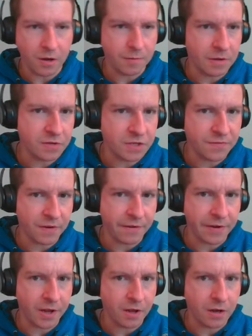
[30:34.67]
Um, he was
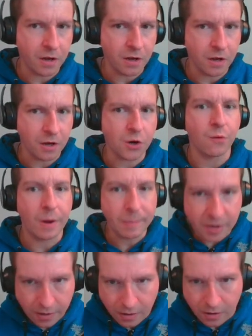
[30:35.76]
very uh,
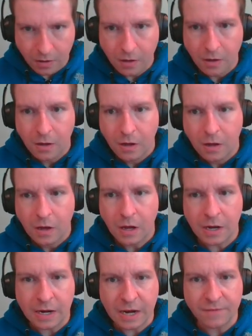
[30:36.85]
corrupt.
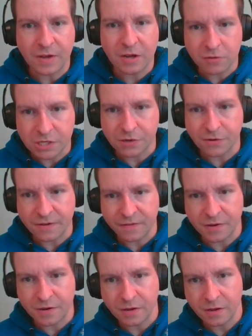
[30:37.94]
And then I vanquished the
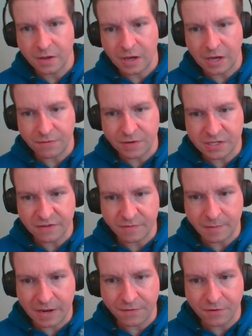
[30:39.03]
griffin and received
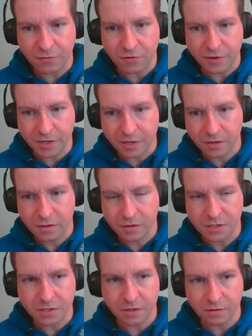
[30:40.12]
my reward.
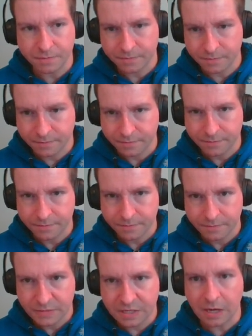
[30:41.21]
So,
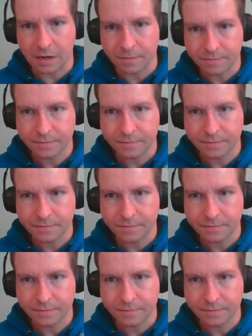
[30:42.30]
yeah.